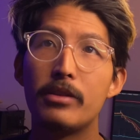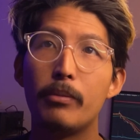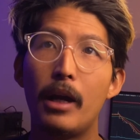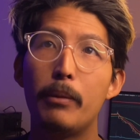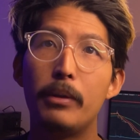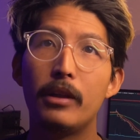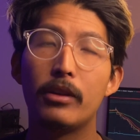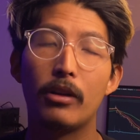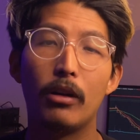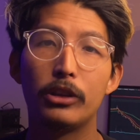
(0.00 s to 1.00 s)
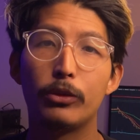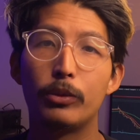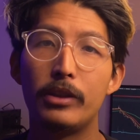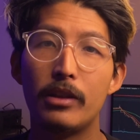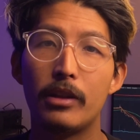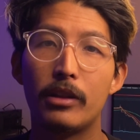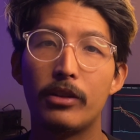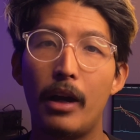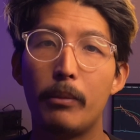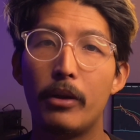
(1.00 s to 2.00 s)
in my opinion, they're all just wasting their
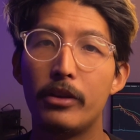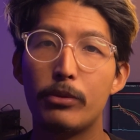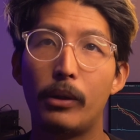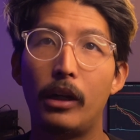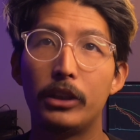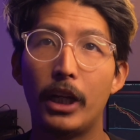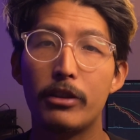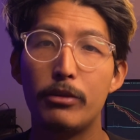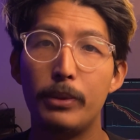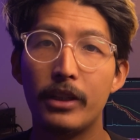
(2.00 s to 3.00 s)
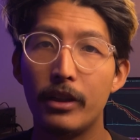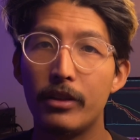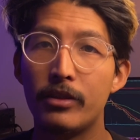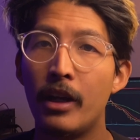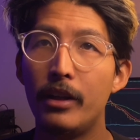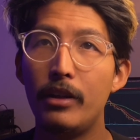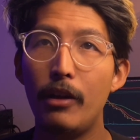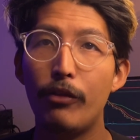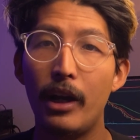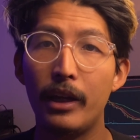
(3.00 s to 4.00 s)
time on these projects because
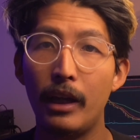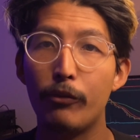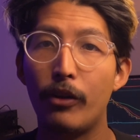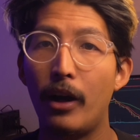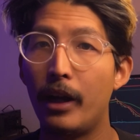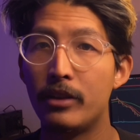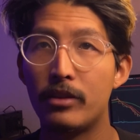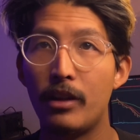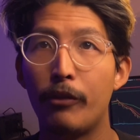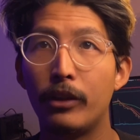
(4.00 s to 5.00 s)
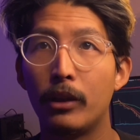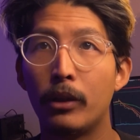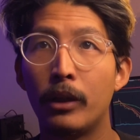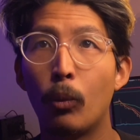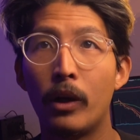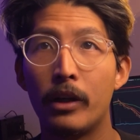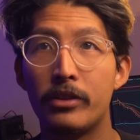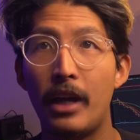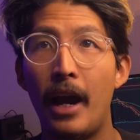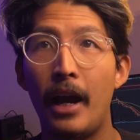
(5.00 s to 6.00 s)
DeFi GameFi is definitely where
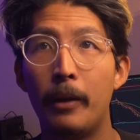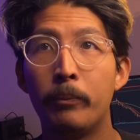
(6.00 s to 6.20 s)
it's at.